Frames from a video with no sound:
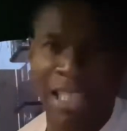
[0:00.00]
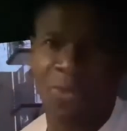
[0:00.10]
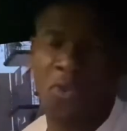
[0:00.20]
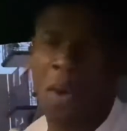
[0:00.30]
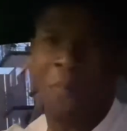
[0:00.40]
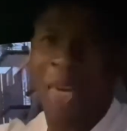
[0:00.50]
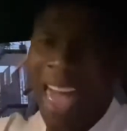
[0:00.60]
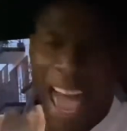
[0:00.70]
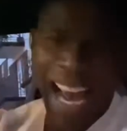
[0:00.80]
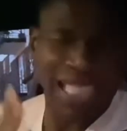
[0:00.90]
from
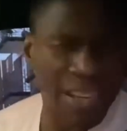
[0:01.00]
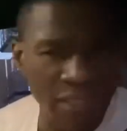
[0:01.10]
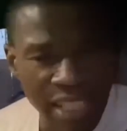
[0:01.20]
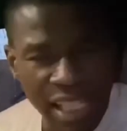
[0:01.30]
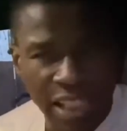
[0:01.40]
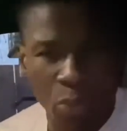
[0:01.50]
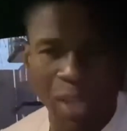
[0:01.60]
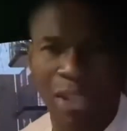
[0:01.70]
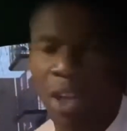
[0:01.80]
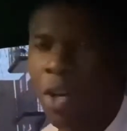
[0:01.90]
activities that
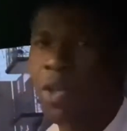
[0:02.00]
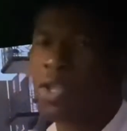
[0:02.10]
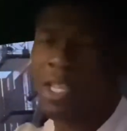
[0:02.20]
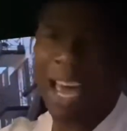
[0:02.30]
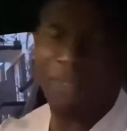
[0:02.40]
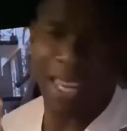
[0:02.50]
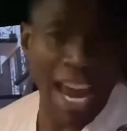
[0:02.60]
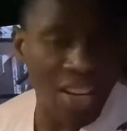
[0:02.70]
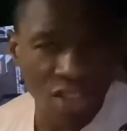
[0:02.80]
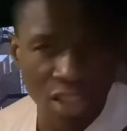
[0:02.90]
we do to
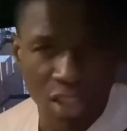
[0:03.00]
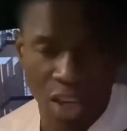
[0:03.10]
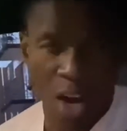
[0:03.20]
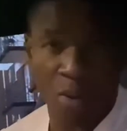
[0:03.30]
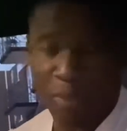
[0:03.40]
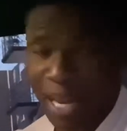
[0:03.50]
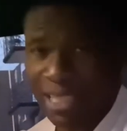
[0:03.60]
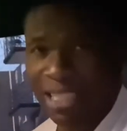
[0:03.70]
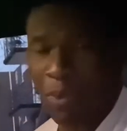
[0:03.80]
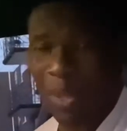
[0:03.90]
navigation to going
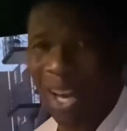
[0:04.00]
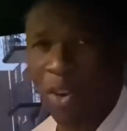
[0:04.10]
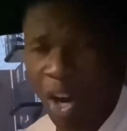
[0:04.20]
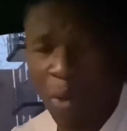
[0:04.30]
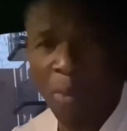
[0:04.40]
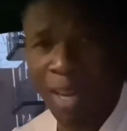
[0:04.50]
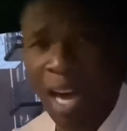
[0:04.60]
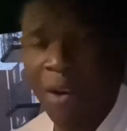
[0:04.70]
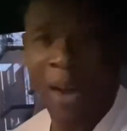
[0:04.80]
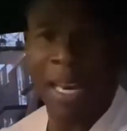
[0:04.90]
places that we don't know where we're
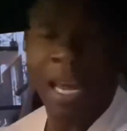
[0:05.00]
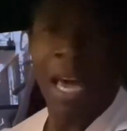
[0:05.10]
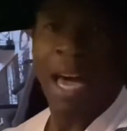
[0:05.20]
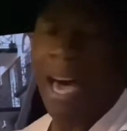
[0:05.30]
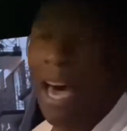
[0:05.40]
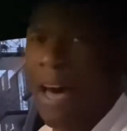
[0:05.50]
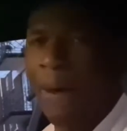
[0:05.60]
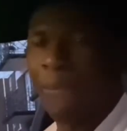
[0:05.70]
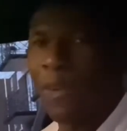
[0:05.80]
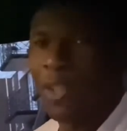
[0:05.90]
going.
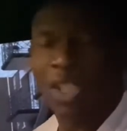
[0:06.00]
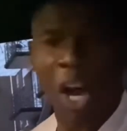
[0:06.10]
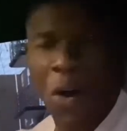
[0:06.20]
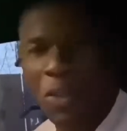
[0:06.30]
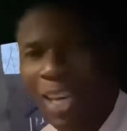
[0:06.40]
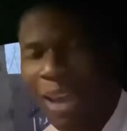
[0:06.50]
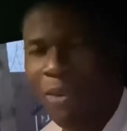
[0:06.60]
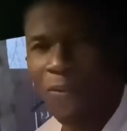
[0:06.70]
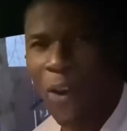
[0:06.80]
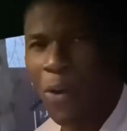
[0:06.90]
So to keep
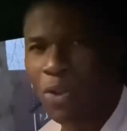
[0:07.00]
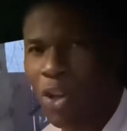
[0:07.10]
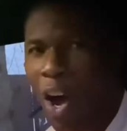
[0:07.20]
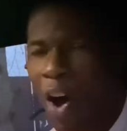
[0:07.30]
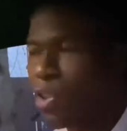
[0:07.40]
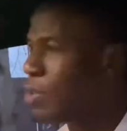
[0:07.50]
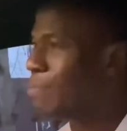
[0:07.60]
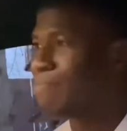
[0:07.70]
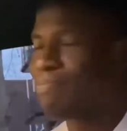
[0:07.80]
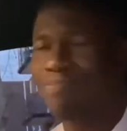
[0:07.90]
your phone charged,
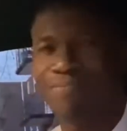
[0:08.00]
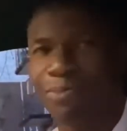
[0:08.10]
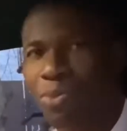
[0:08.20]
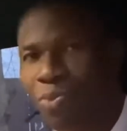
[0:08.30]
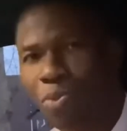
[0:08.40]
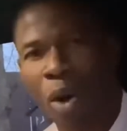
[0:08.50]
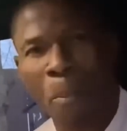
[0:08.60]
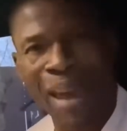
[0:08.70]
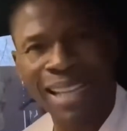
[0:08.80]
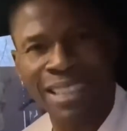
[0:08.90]

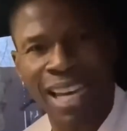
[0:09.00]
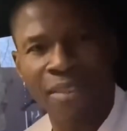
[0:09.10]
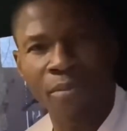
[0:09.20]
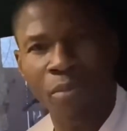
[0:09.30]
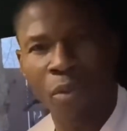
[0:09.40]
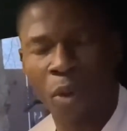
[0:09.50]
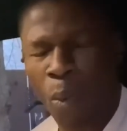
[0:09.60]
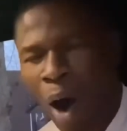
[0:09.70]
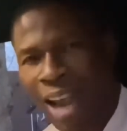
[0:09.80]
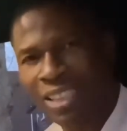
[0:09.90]
what beats it for
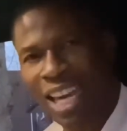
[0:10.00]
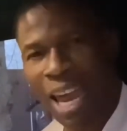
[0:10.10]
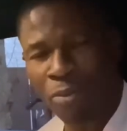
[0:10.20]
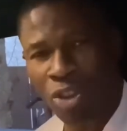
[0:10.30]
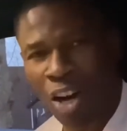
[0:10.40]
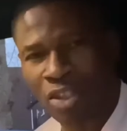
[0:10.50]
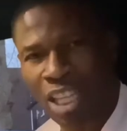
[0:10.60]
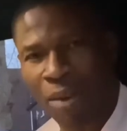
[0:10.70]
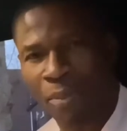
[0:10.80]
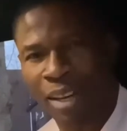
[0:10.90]
wireless charging
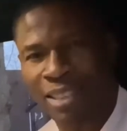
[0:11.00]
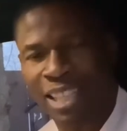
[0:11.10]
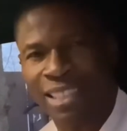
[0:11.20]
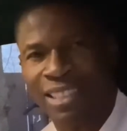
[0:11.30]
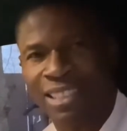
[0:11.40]
capabilities?